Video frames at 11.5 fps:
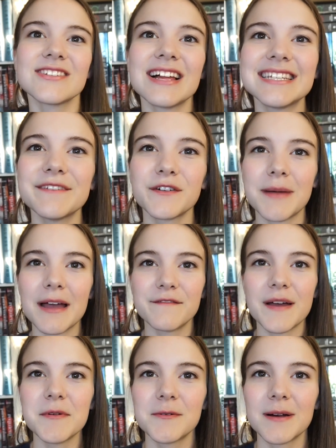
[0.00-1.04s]
So that's it for my
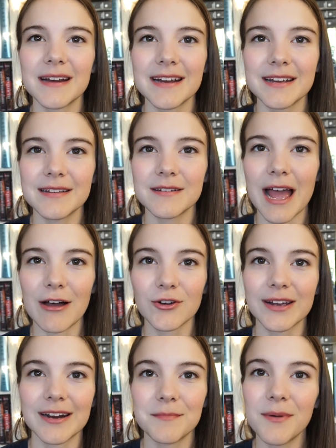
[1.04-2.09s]
February Owl
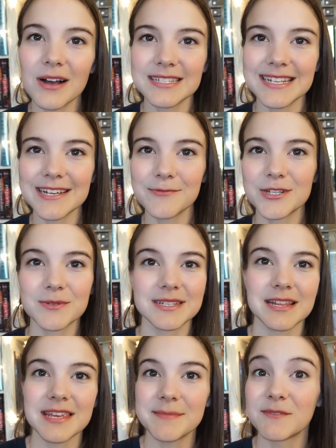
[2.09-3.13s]
Crate unboxing, which was
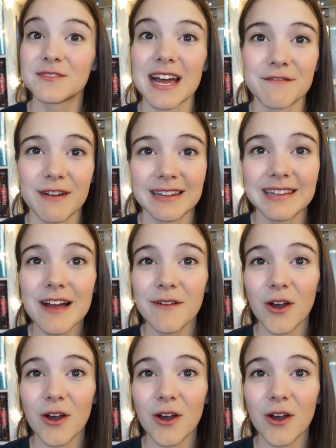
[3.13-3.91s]
a theme of sci-fi love.